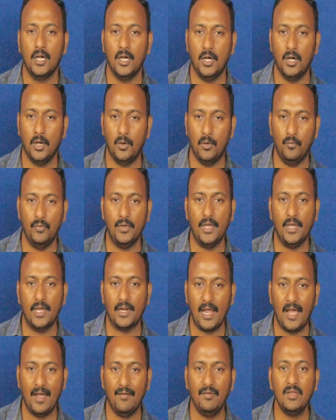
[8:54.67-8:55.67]
we are
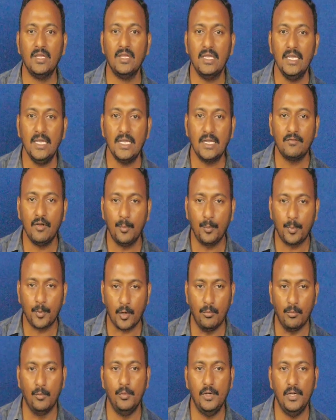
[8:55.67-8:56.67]
having equal
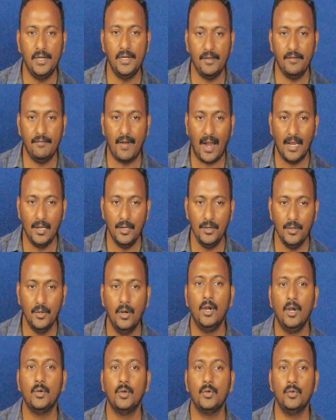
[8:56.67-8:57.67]
probability value
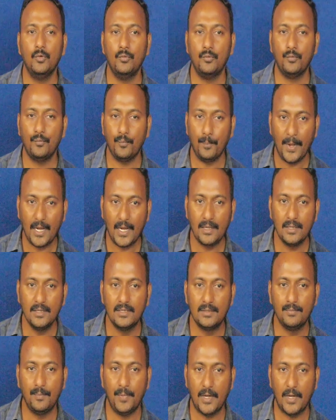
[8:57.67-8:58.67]
to pick
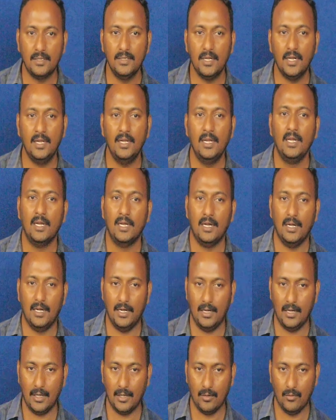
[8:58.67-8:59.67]
the
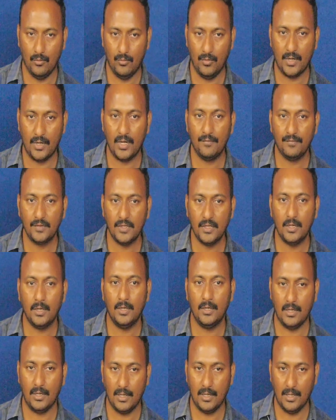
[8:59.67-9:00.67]
one of
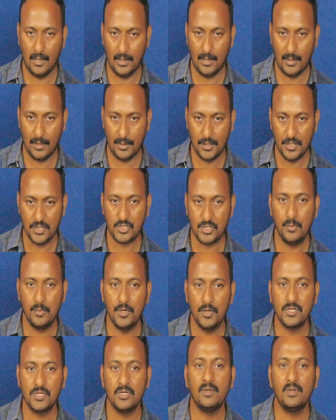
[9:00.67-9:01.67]
the
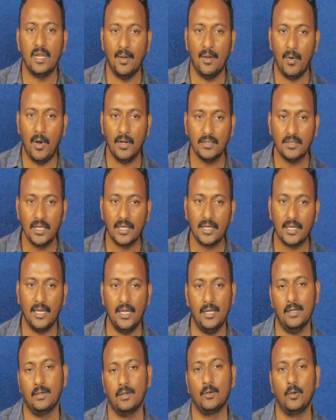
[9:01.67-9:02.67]
distribution among the
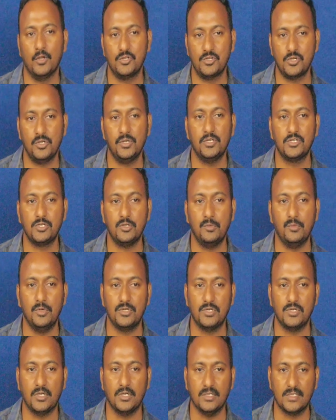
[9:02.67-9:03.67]
k Gaussian
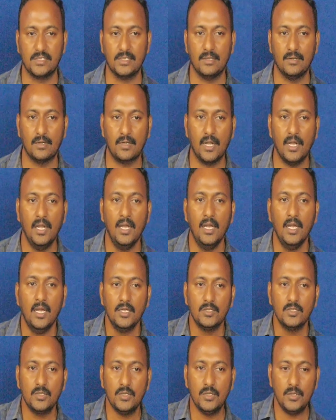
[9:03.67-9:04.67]
distributions. Okay,
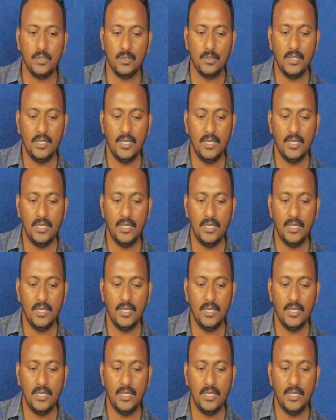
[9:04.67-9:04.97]
so